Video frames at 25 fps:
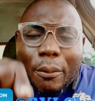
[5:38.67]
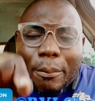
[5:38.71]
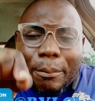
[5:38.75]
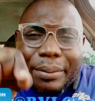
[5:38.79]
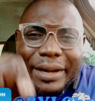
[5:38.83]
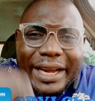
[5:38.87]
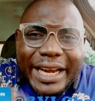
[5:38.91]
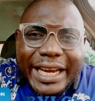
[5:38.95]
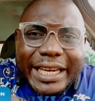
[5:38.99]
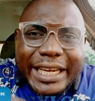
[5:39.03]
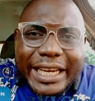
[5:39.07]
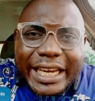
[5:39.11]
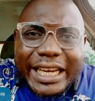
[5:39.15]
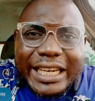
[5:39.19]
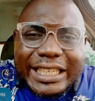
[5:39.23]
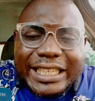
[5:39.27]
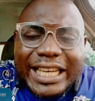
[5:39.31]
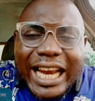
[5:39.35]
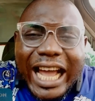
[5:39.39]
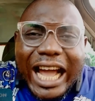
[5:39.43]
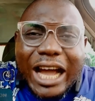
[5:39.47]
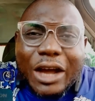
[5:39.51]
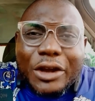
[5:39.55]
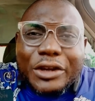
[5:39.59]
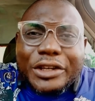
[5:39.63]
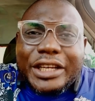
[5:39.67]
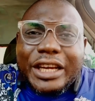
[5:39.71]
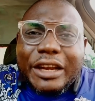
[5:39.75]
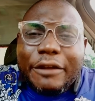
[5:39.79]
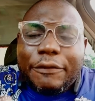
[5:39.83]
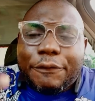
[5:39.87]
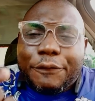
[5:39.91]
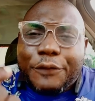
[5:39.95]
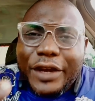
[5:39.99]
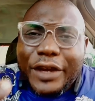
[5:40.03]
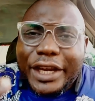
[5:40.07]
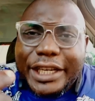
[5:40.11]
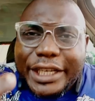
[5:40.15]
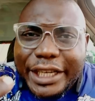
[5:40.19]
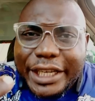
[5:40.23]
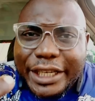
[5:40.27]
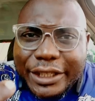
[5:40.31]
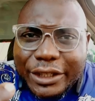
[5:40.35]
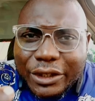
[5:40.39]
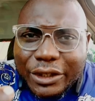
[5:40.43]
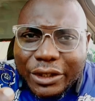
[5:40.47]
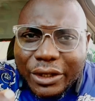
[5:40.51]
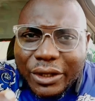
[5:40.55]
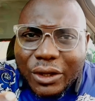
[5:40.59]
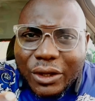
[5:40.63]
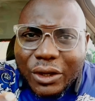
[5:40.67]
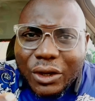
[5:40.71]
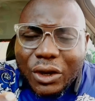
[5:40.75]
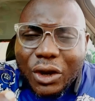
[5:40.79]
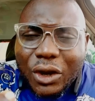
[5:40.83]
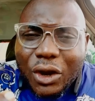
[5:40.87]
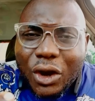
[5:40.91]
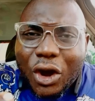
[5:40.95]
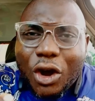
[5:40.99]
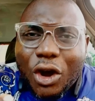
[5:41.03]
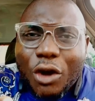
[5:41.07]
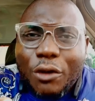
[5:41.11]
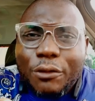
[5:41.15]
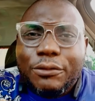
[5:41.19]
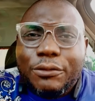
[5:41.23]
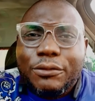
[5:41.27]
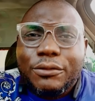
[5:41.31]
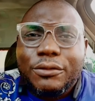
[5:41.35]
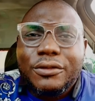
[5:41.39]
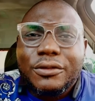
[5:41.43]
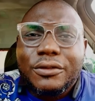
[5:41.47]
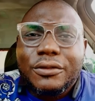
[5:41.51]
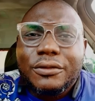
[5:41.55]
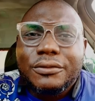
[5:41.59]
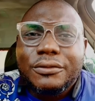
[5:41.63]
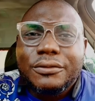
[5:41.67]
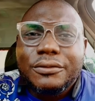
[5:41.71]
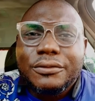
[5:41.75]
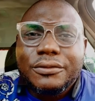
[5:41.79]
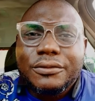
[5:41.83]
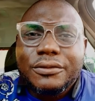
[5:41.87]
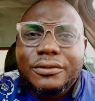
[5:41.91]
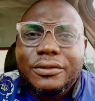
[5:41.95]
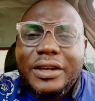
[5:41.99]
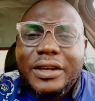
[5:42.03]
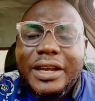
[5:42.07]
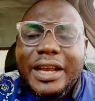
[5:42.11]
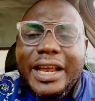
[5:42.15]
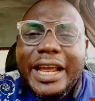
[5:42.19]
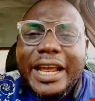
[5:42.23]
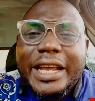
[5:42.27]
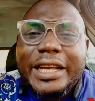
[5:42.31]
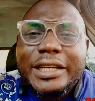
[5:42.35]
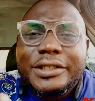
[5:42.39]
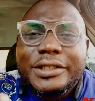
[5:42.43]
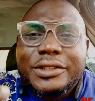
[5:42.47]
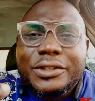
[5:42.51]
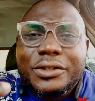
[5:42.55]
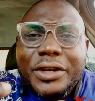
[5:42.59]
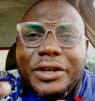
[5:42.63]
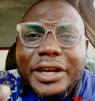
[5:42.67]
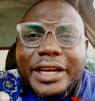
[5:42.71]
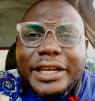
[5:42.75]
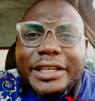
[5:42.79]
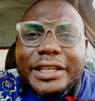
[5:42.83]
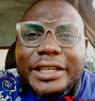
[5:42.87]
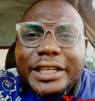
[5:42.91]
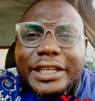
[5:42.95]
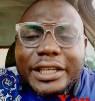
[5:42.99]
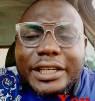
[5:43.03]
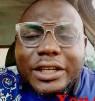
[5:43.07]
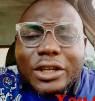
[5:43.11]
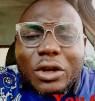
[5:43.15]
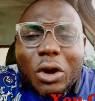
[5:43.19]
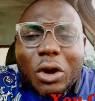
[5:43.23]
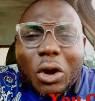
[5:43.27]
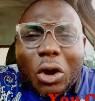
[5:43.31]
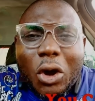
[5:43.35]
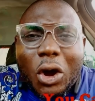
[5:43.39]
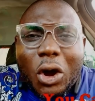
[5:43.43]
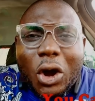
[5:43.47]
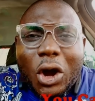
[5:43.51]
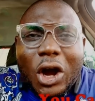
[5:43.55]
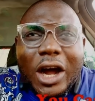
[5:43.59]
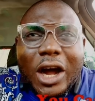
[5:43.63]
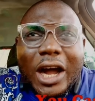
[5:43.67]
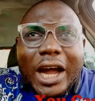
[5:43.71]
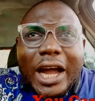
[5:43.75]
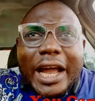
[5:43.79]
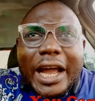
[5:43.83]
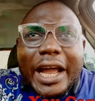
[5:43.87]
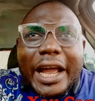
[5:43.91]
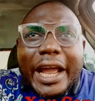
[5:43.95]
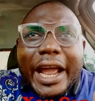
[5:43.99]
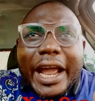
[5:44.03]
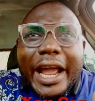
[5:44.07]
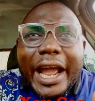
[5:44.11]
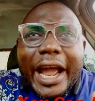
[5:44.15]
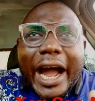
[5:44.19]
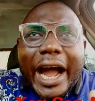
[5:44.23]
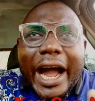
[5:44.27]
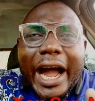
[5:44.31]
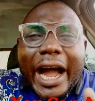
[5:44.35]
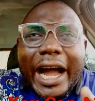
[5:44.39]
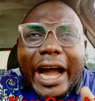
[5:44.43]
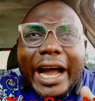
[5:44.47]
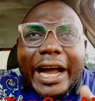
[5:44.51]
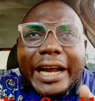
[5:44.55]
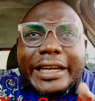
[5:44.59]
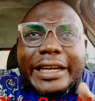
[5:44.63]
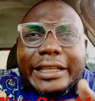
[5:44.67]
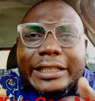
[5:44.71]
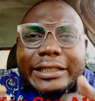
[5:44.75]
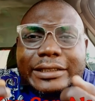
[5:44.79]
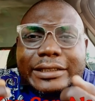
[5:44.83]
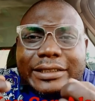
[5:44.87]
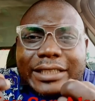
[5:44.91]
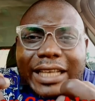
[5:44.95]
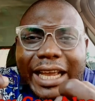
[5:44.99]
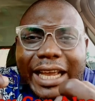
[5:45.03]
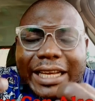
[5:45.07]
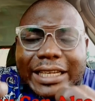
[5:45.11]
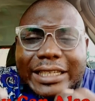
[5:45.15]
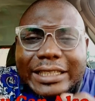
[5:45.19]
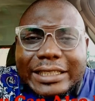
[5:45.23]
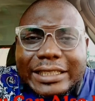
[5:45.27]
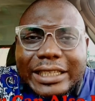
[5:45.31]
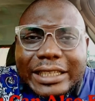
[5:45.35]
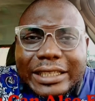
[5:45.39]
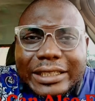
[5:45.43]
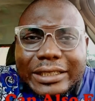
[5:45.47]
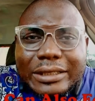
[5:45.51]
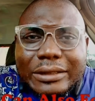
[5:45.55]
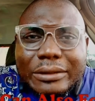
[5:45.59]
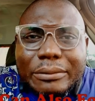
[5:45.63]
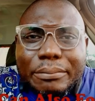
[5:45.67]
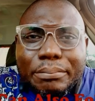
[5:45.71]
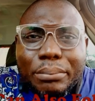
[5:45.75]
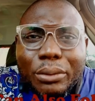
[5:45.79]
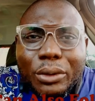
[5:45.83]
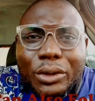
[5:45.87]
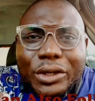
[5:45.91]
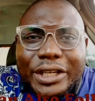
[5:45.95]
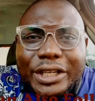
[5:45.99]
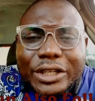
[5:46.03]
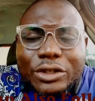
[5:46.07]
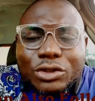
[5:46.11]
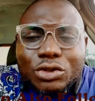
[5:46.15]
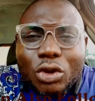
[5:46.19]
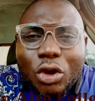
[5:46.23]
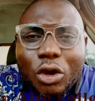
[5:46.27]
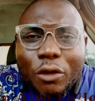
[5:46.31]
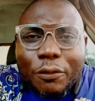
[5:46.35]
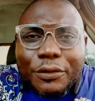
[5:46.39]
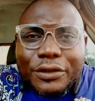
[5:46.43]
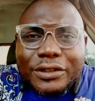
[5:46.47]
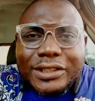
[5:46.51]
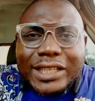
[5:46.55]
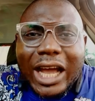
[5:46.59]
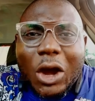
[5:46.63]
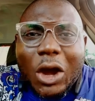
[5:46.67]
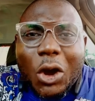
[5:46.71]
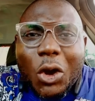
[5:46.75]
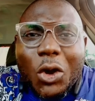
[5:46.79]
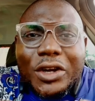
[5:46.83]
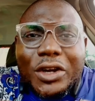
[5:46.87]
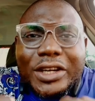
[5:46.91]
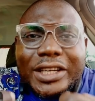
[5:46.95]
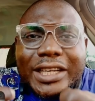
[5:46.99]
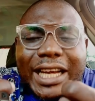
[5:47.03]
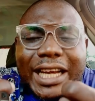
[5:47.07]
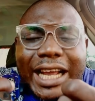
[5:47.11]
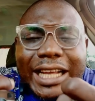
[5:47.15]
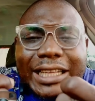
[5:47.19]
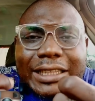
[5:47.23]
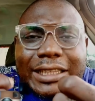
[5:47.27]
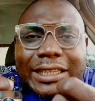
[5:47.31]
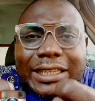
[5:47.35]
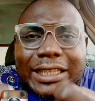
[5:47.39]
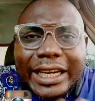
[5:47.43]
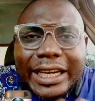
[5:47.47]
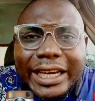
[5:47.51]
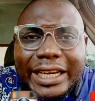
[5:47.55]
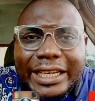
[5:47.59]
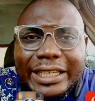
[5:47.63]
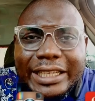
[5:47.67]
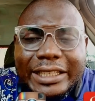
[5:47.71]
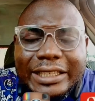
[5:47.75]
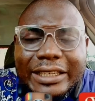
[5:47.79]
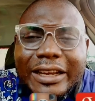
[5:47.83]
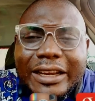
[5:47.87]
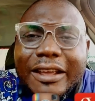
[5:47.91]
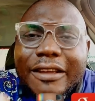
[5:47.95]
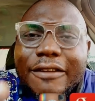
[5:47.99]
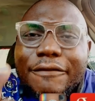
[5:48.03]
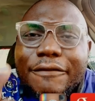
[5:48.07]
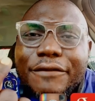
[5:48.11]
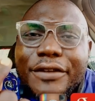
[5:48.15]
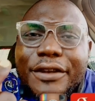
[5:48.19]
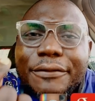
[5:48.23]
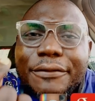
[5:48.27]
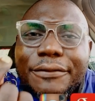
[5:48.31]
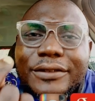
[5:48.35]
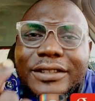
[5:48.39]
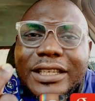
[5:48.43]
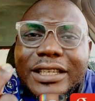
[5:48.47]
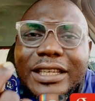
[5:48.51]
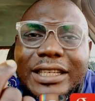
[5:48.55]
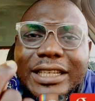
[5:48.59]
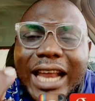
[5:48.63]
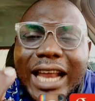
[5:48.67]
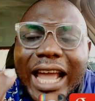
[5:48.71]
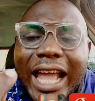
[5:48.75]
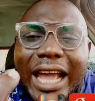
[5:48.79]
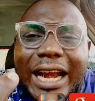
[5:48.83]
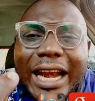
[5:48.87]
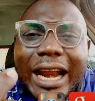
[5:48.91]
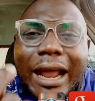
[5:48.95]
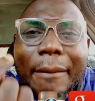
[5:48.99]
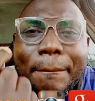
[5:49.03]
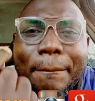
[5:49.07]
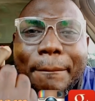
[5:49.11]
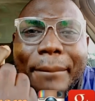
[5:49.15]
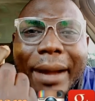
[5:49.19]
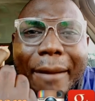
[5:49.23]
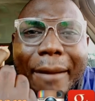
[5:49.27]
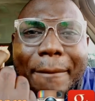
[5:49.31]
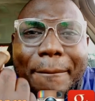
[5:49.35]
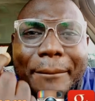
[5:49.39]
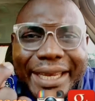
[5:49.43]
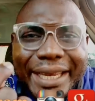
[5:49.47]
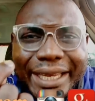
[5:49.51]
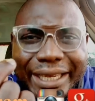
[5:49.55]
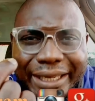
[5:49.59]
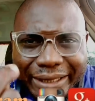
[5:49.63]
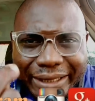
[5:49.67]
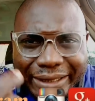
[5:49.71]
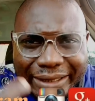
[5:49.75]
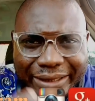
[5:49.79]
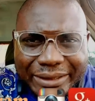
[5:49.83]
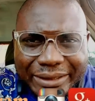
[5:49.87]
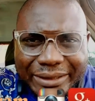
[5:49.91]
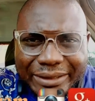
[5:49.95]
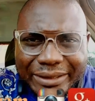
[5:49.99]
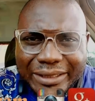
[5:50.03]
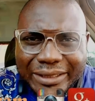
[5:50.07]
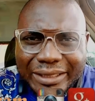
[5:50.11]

bringing down the feeding of a trainee or an intending police officer under training, 50 naira per meal.